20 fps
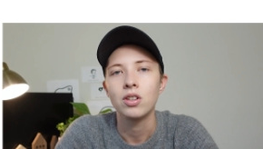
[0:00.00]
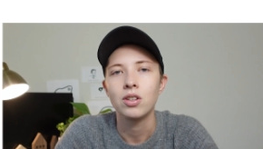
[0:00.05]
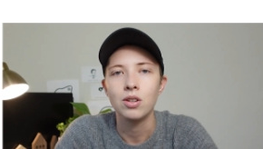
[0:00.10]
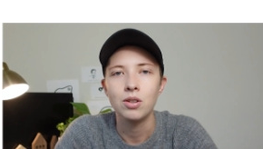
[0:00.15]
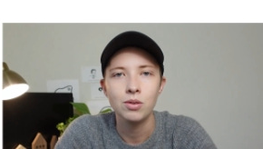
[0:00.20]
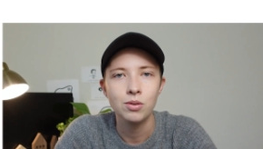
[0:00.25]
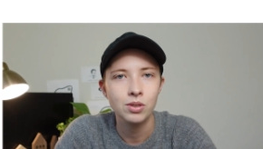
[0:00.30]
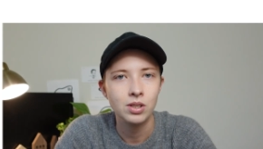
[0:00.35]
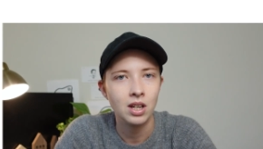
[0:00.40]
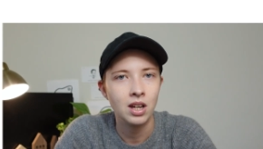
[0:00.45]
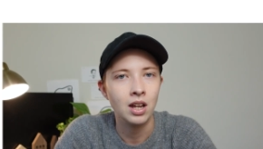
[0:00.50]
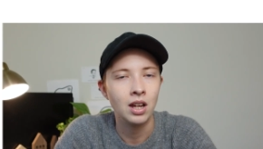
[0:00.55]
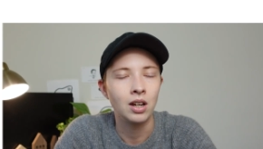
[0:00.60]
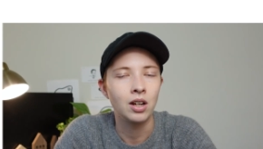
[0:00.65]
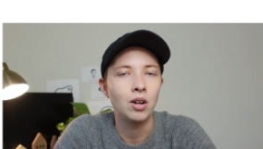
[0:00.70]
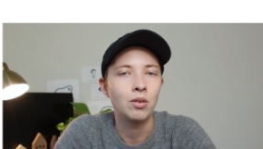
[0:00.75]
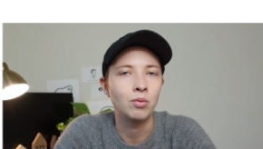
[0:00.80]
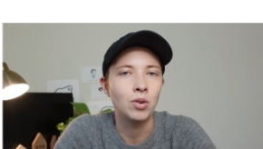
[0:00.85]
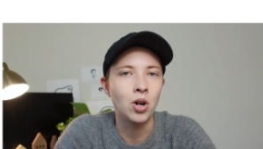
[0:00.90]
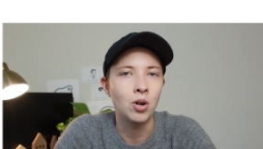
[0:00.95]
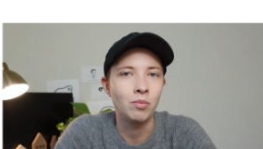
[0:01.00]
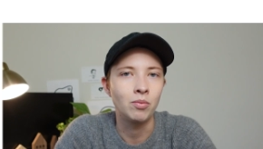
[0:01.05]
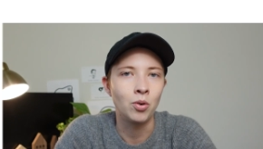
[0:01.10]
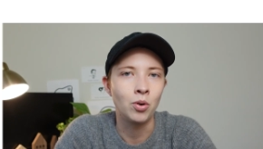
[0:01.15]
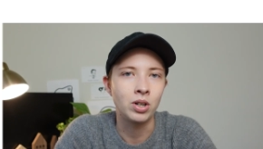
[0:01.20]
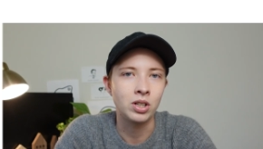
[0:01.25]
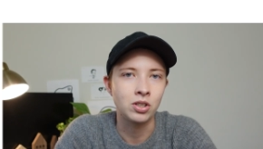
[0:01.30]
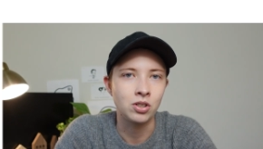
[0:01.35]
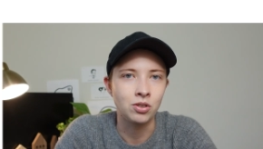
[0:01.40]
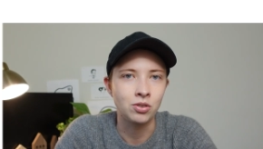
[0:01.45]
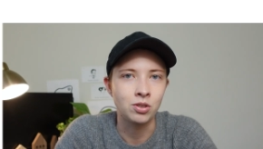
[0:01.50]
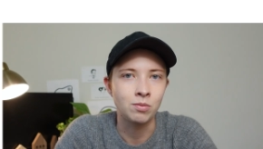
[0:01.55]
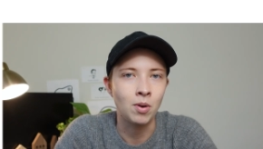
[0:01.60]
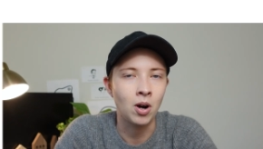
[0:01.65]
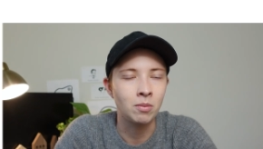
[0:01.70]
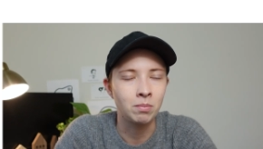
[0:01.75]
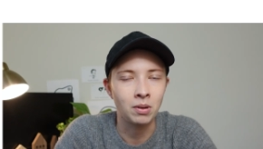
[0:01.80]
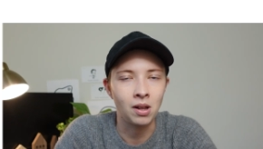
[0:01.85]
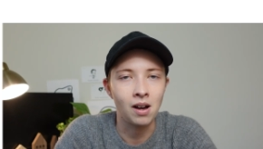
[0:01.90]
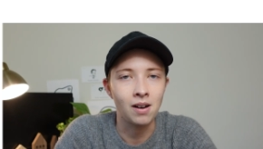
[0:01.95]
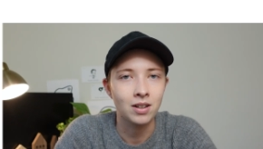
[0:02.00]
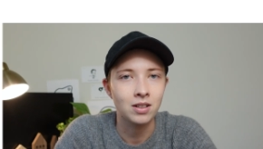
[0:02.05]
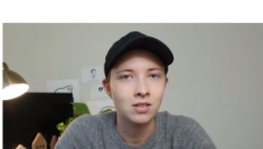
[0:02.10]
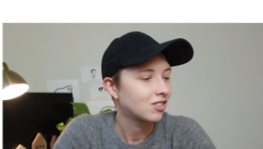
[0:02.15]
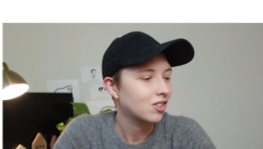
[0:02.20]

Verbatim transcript: using Roam42 SmartBlocks.